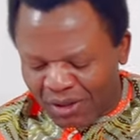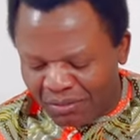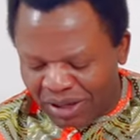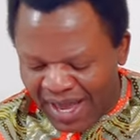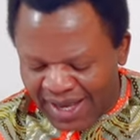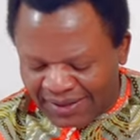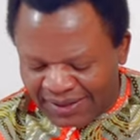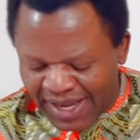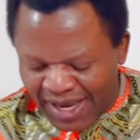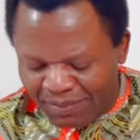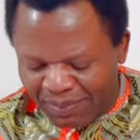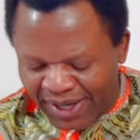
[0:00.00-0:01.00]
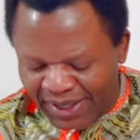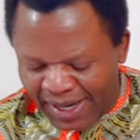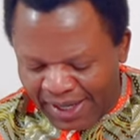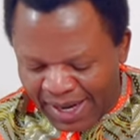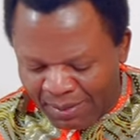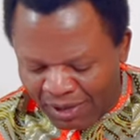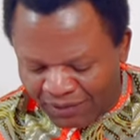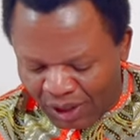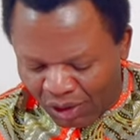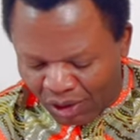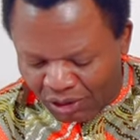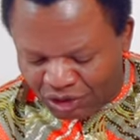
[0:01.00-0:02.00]
Blessed be the name of the
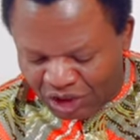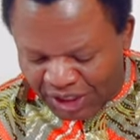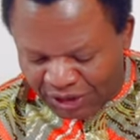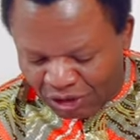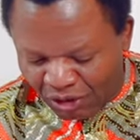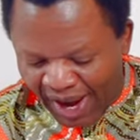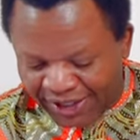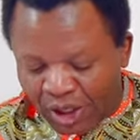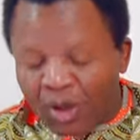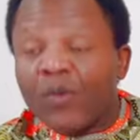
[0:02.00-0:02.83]
Lord Jesus Christ.